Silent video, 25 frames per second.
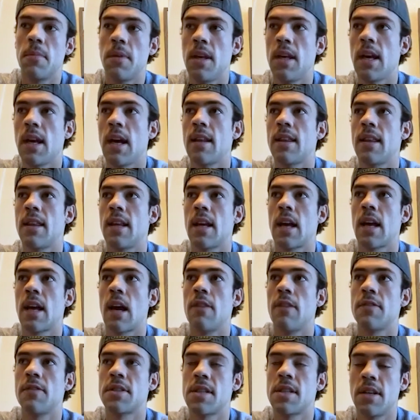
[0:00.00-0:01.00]
me, I think
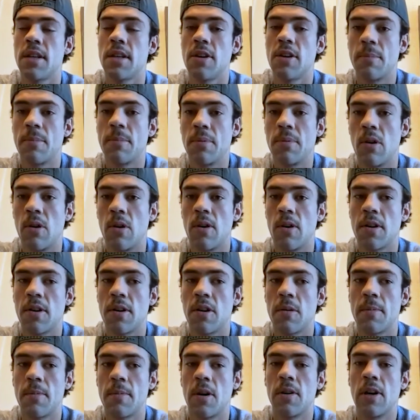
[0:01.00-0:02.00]
obviously a year pro under
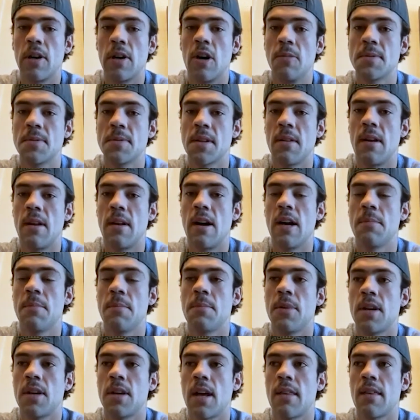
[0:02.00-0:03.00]
your belt helps a lot,
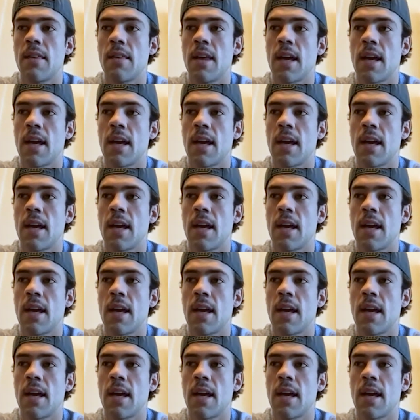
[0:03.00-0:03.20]
but I